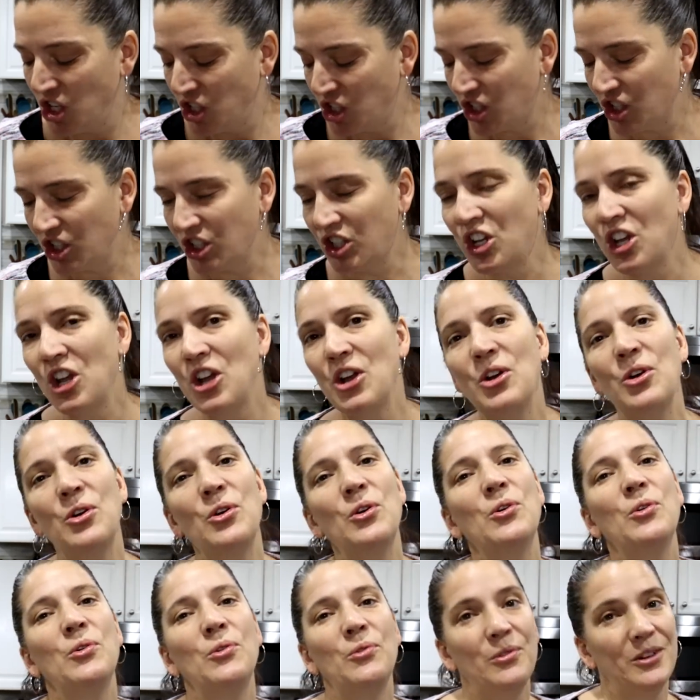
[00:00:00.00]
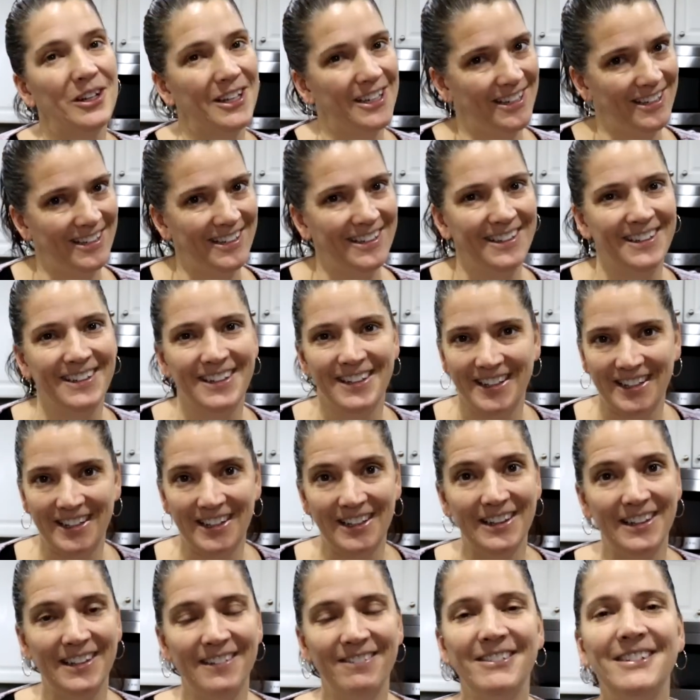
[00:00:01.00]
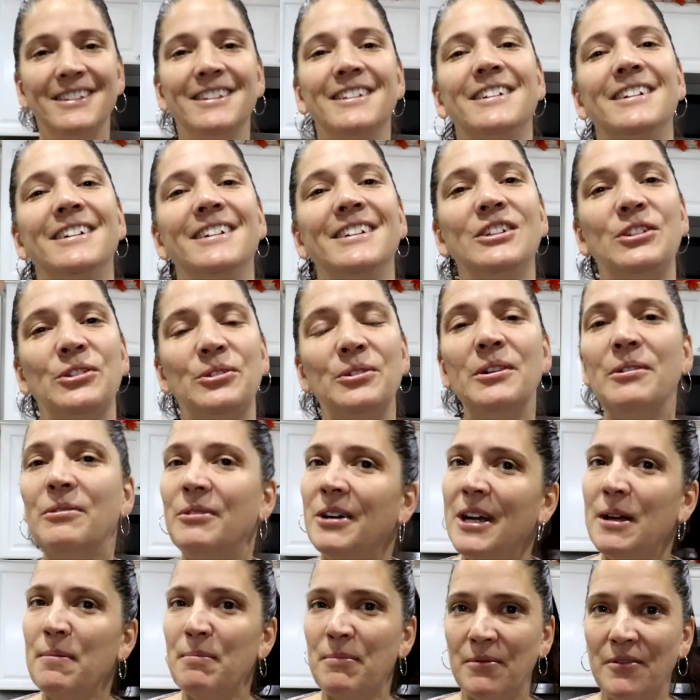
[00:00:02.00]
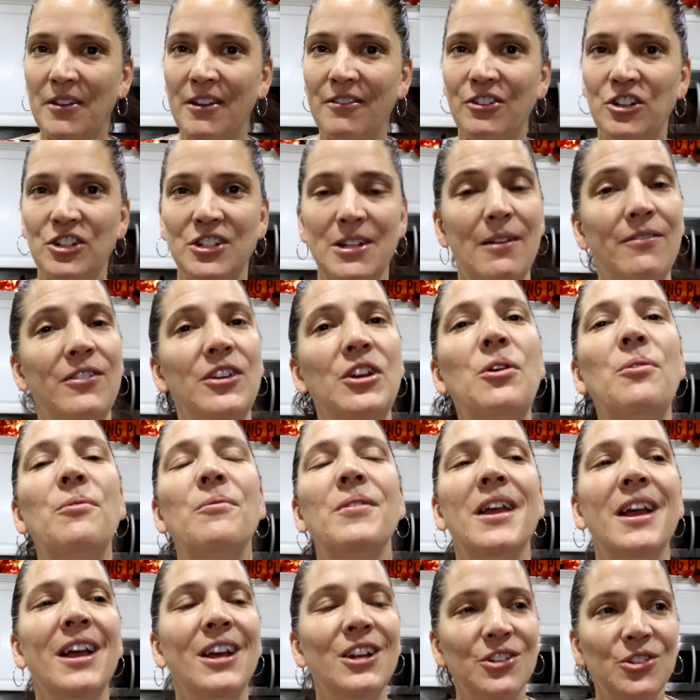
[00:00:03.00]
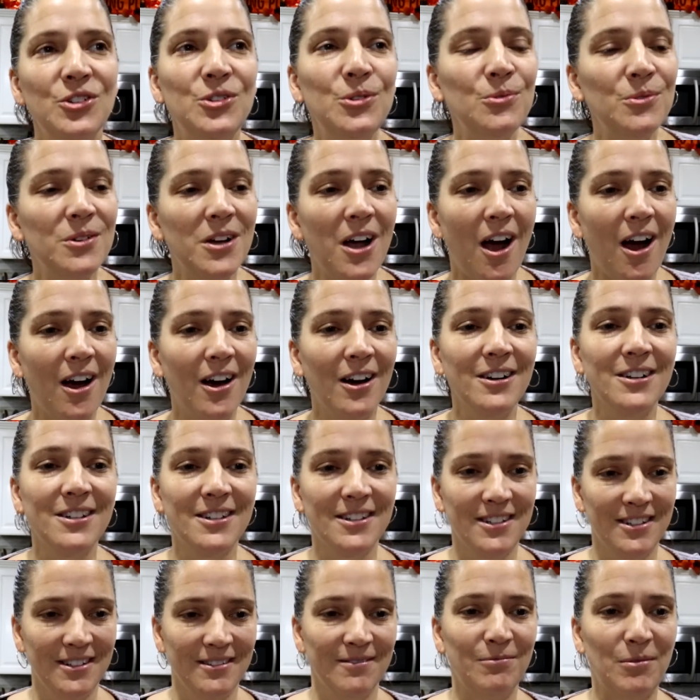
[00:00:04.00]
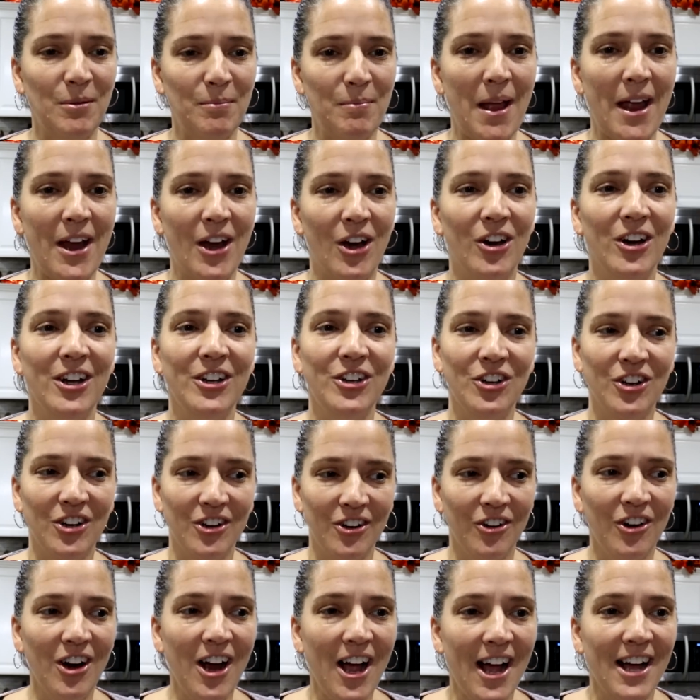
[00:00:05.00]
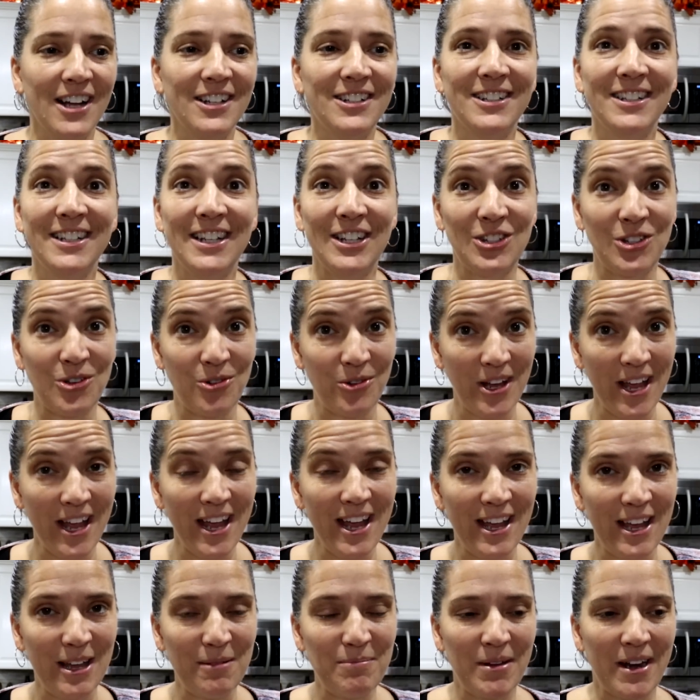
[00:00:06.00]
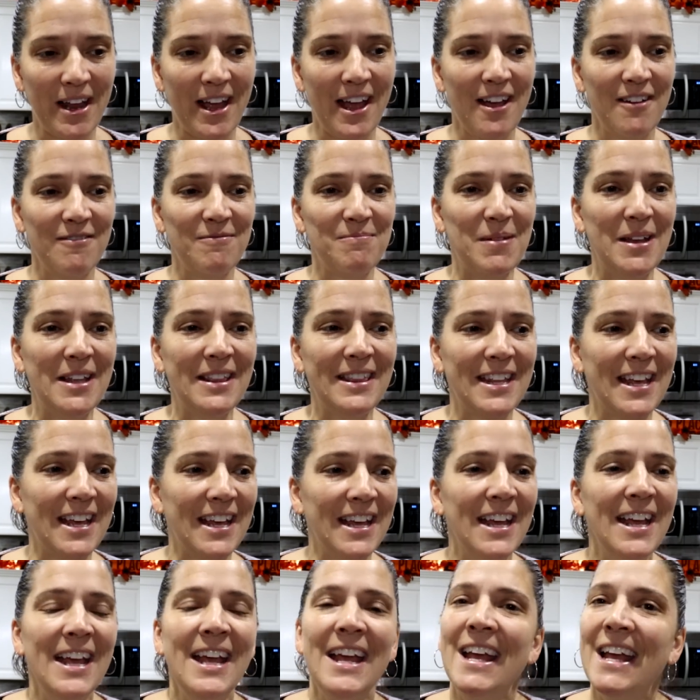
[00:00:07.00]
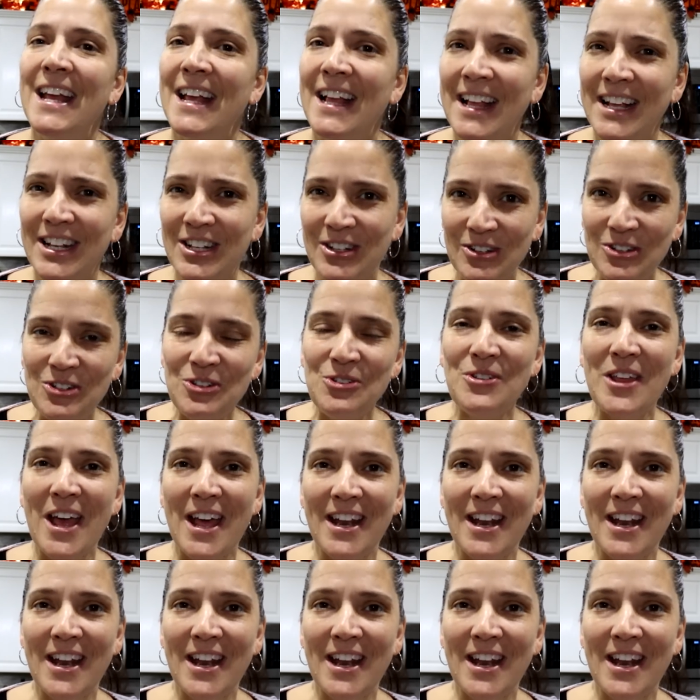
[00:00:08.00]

So, you know, live and learn, do it right the first time. If you don't do car repair in your garage, it's okay. But I have men that do